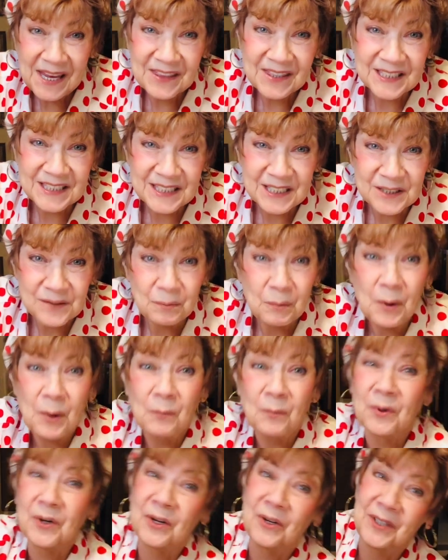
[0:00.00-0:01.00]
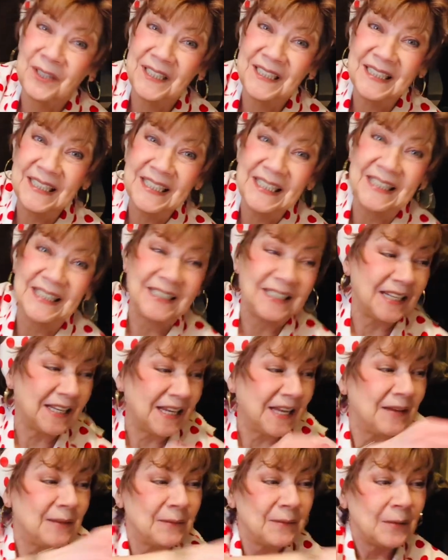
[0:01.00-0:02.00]
this is what we're going to need.
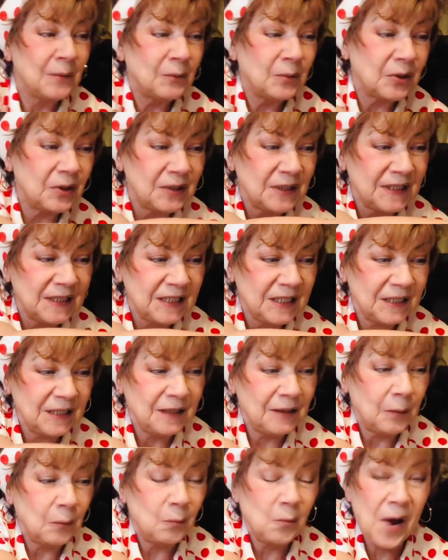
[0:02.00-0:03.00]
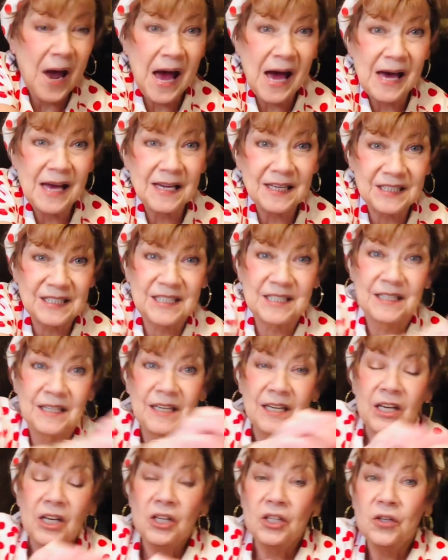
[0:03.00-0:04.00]
We're going to need wax.
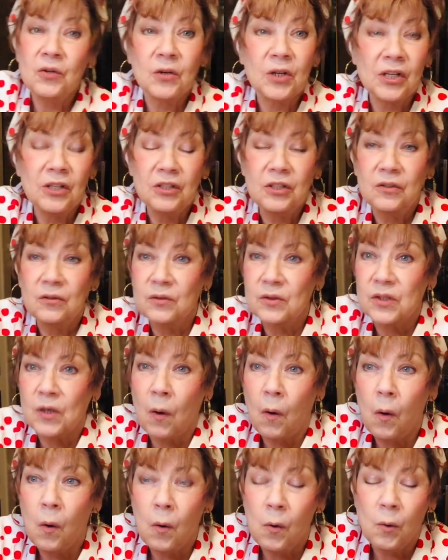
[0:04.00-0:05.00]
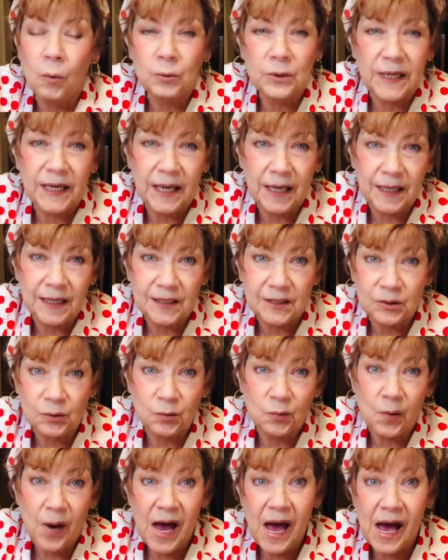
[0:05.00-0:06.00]
You can use old
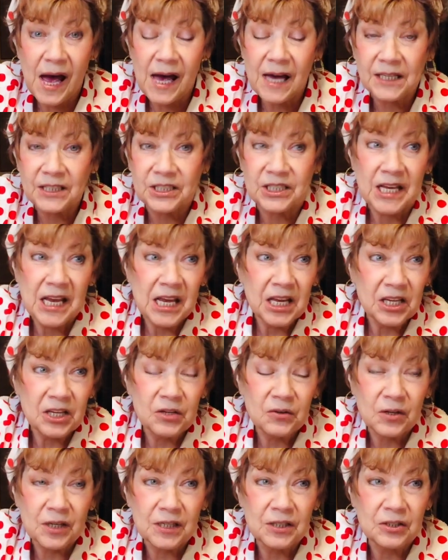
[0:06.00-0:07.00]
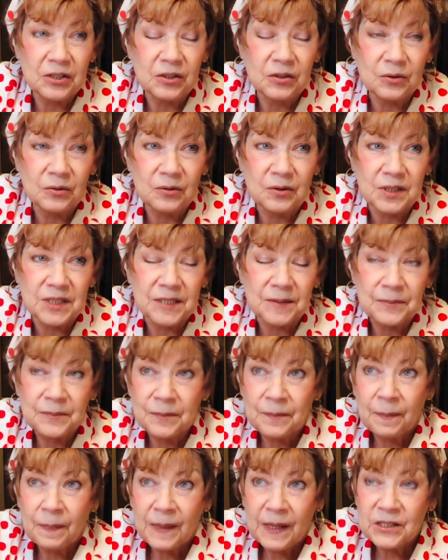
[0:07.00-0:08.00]
candle wax. You can use
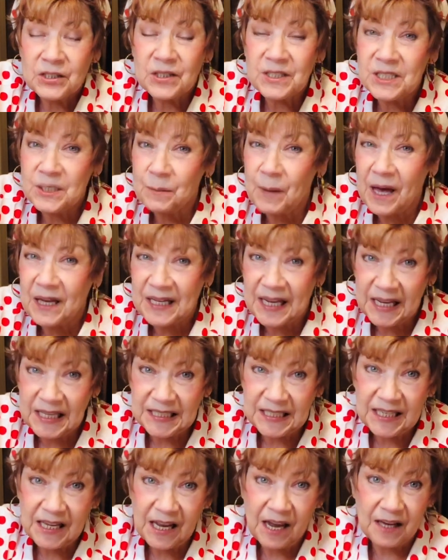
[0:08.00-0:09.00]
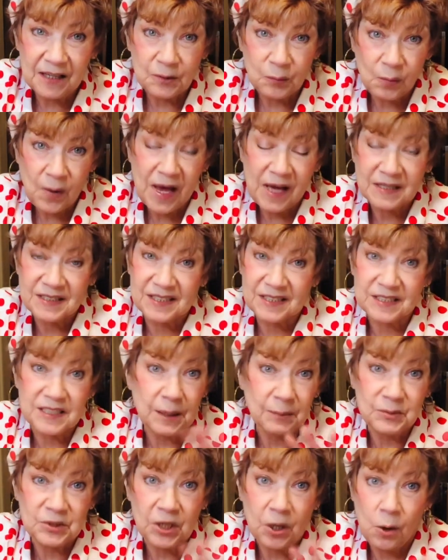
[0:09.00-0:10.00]
just about any kind of wax
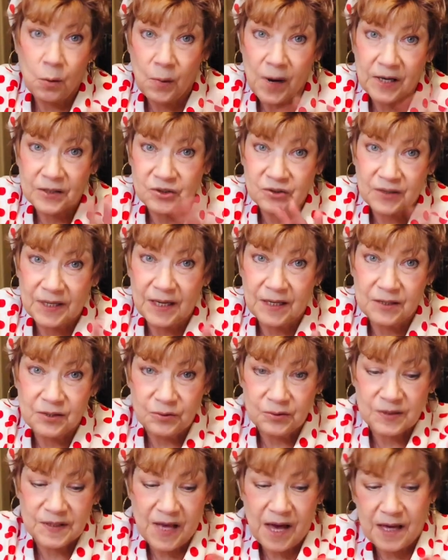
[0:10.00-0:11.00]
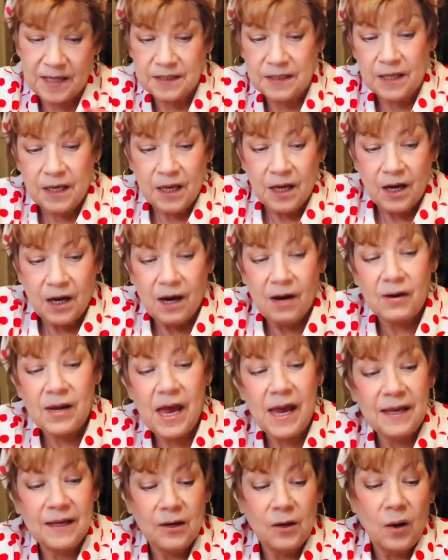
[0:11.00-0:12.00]
except gel wax. You can't use that.
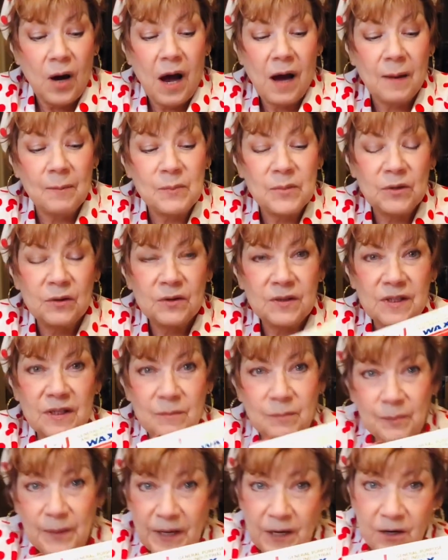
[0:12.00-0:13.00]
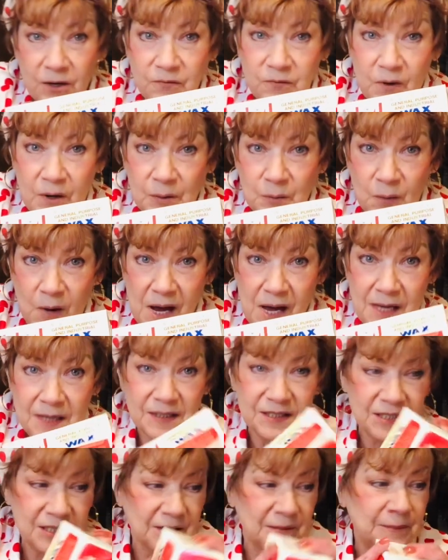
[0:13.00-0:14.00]
Okay, I'm using paraffin
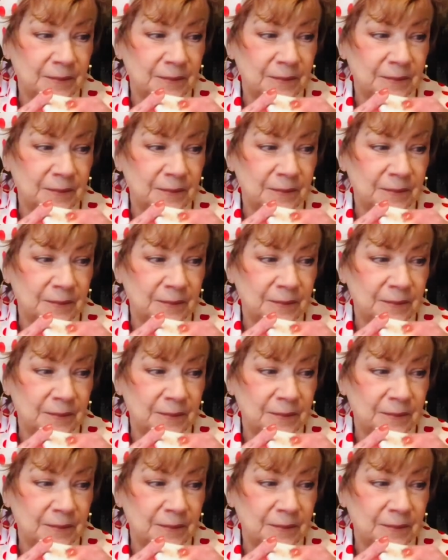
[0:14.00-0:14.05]
wax.